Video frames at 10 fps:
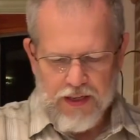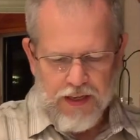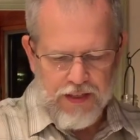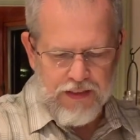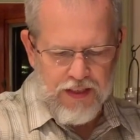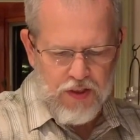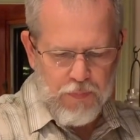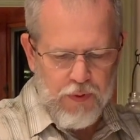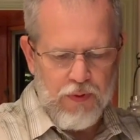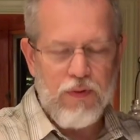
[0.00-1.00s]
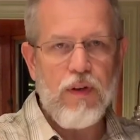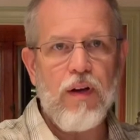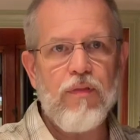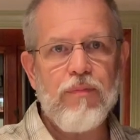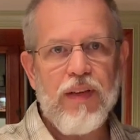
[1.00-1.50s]
a teaspoon
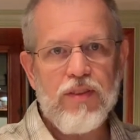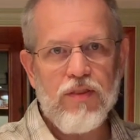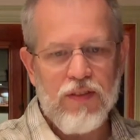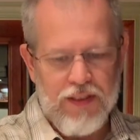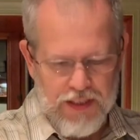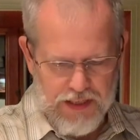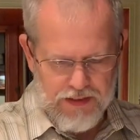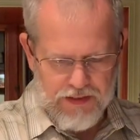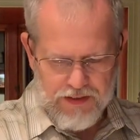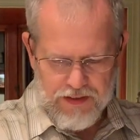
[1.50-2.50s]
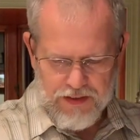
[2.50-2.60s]
of mustard seeds,